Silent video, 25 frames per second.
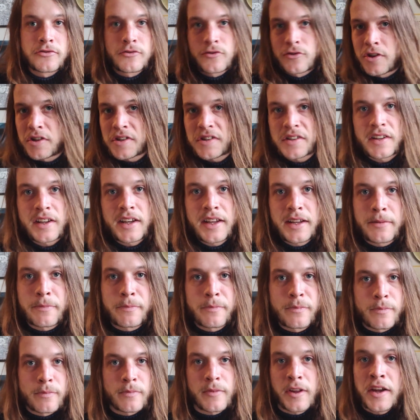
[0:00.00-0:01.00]
Just like
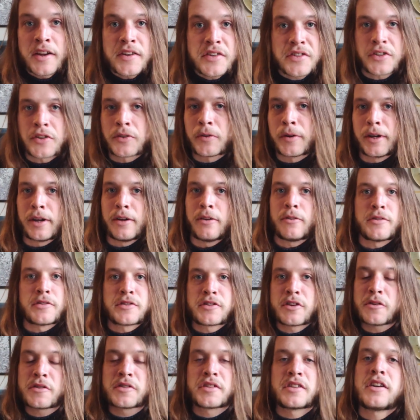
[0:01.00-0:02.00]
history or
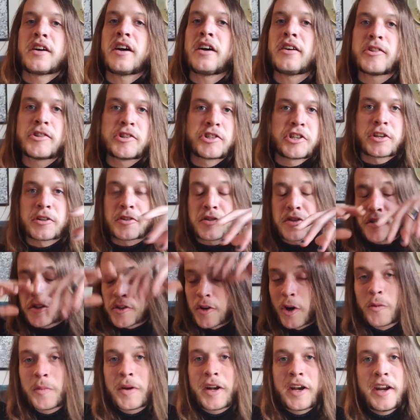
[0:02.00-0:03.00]
sociology or
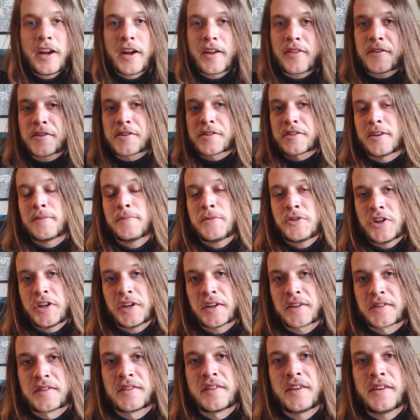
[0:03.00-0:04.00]
so many other
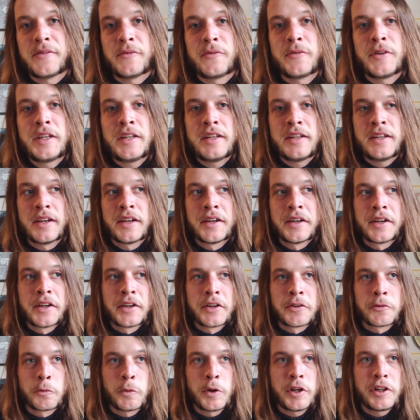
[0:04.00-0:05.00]
subjects that we
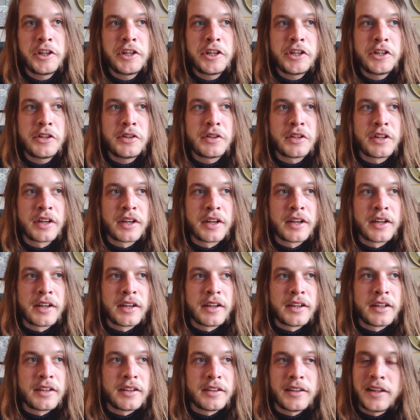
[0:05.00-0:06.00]
really
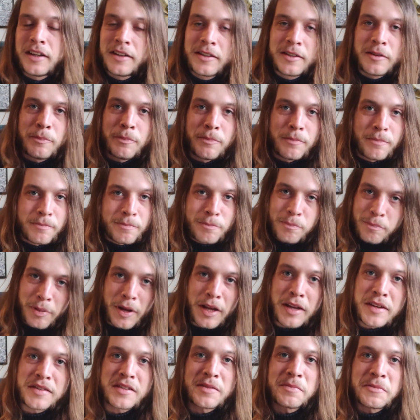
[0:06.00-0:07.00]
need to
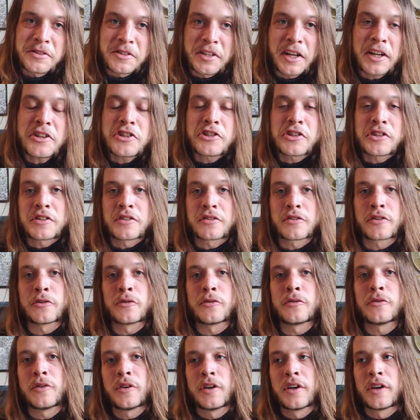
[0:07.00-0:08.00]
pay some attention
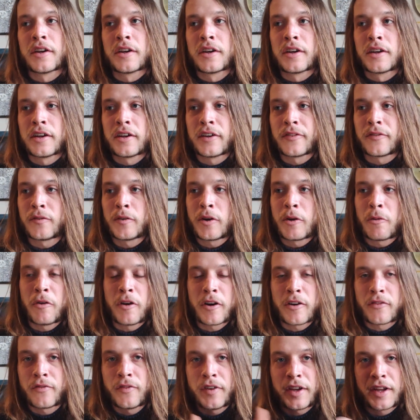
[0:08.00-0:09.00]
to if we
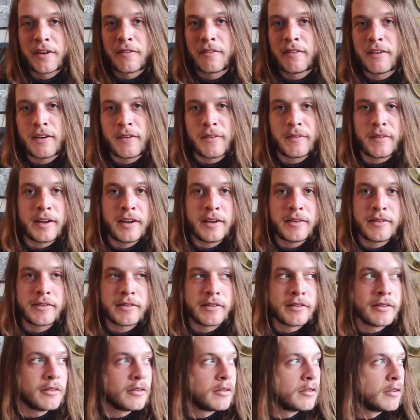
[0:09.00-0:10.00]
want to figure out how
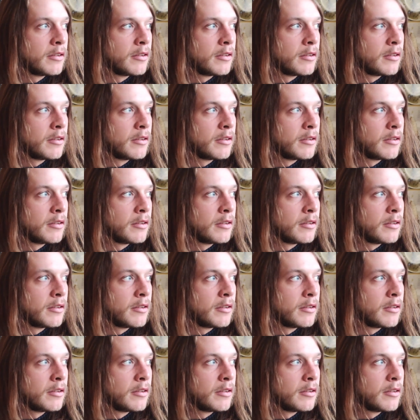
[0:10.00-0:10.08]
to,